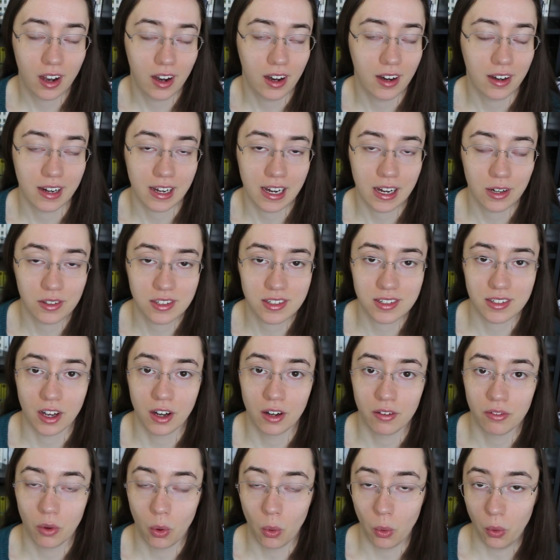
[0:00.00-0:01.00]
cutouts
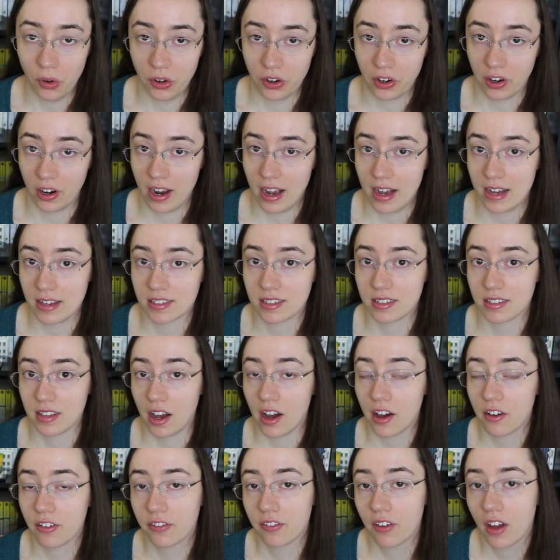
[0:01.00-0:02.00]
of older
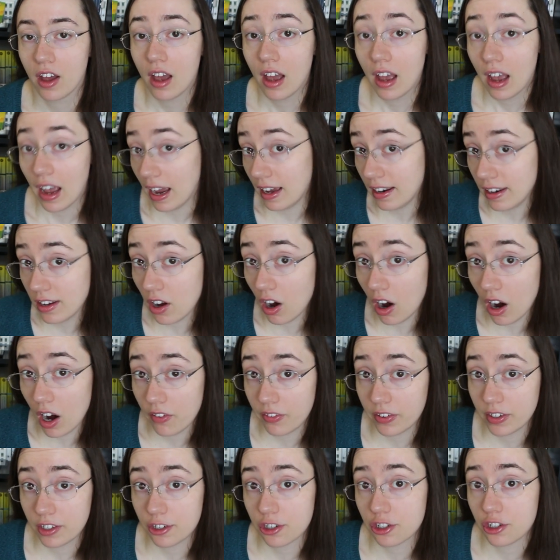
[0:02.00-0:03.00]
SF. And he
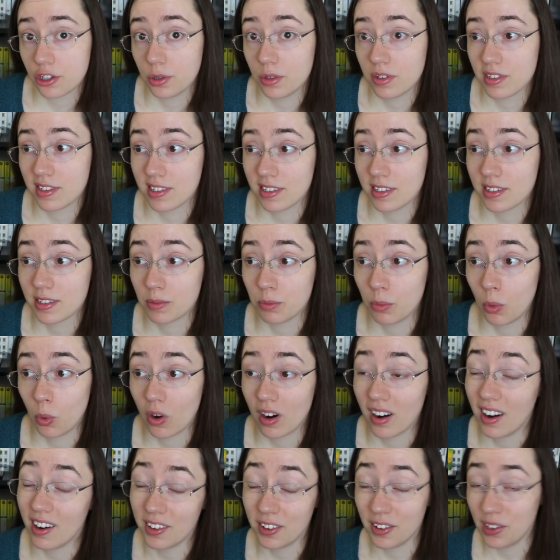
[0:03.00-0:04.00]
often chooses
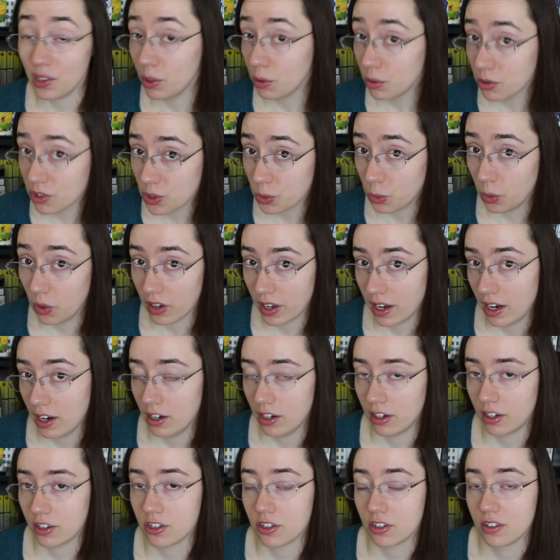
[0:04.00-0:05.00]
more unusual
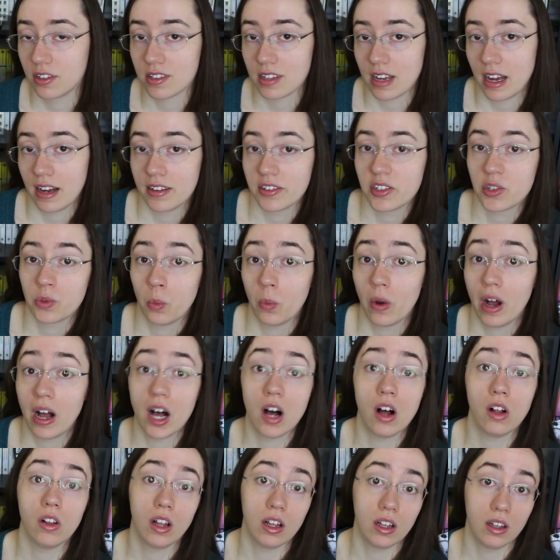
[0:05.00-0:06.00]
characters as
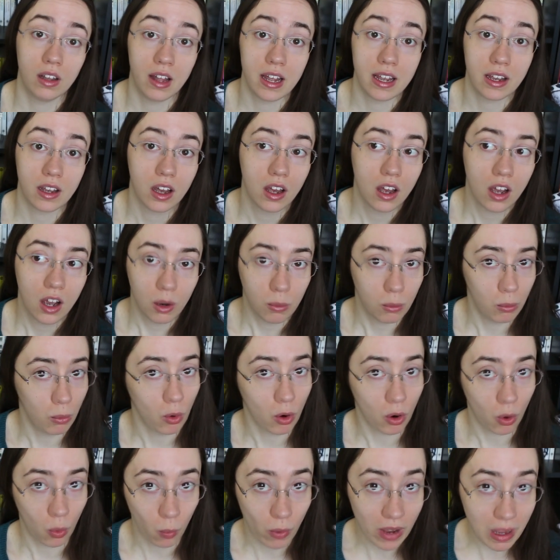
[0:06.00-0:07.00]
well, like
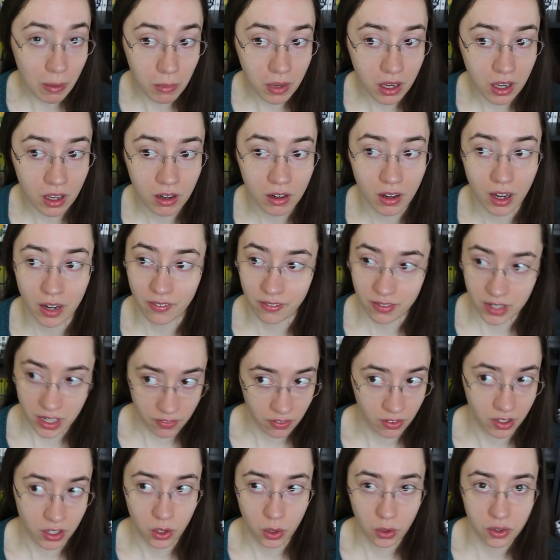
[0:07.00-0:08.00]
more women. I've
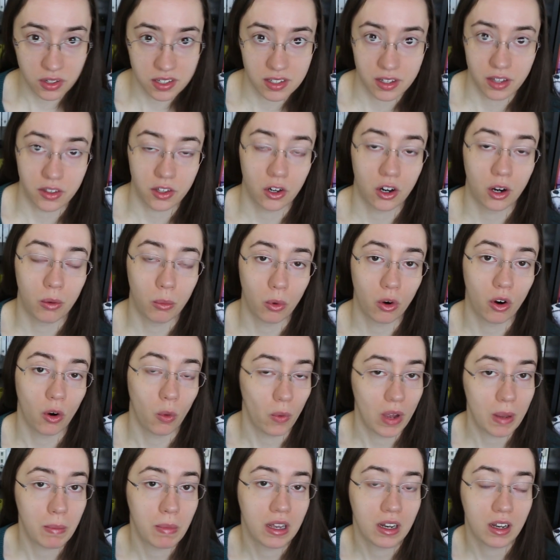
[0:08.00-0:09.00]
definitely noticed that there are more
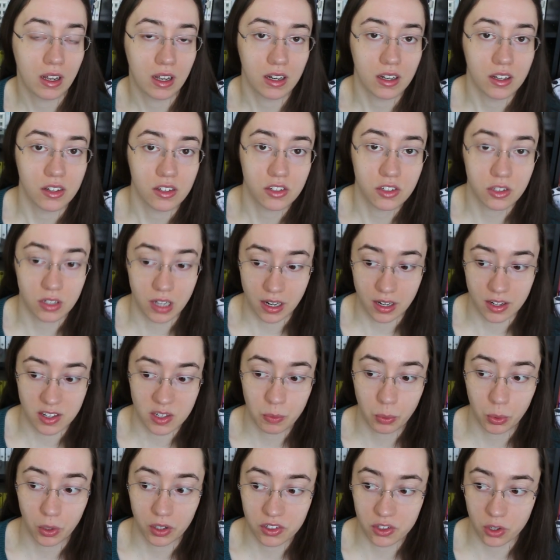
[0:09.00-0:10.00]
women in his in his
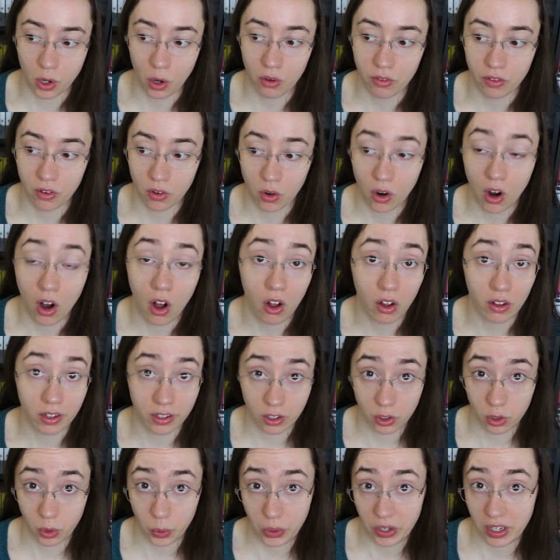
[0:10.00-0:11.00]
books overall,
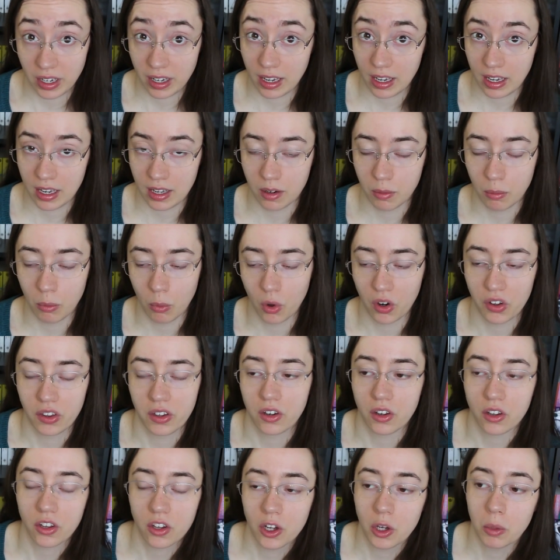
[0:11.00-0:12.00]
including in More
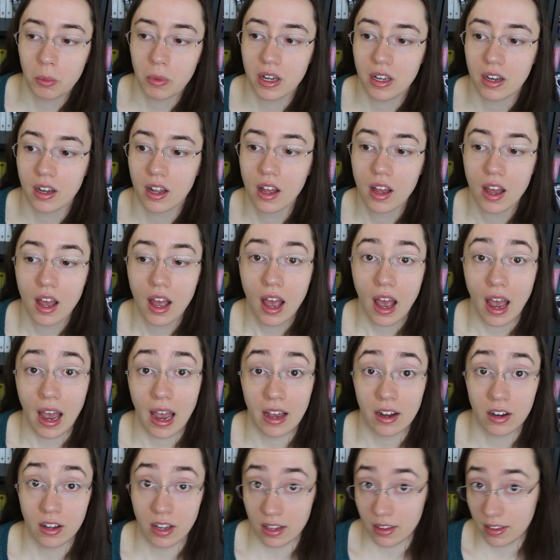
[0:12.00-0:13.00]
Than Human,
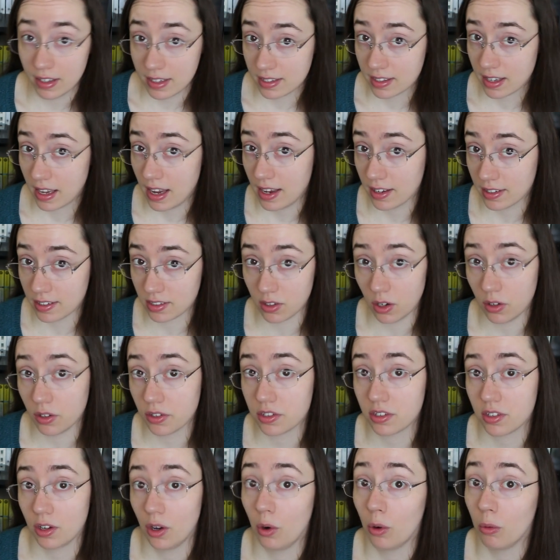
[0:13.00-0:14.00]
and in this case
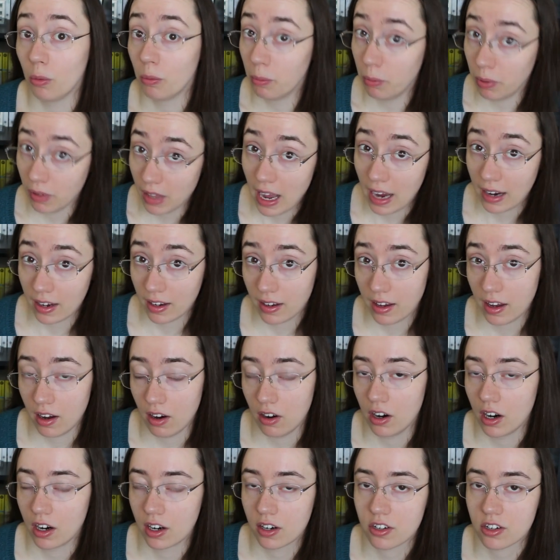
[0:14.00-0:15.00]
also black
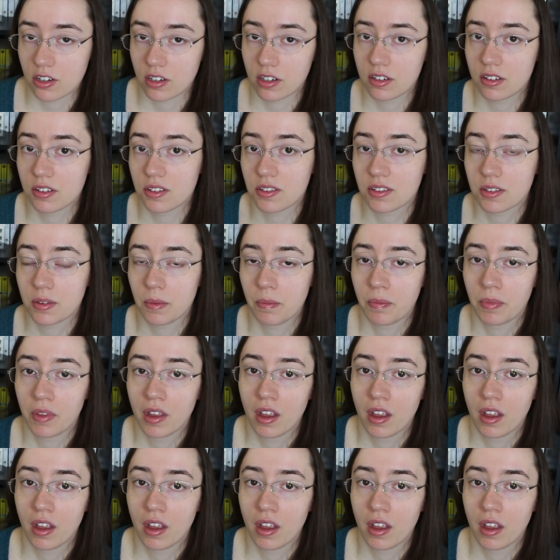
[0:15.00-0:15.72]
characters.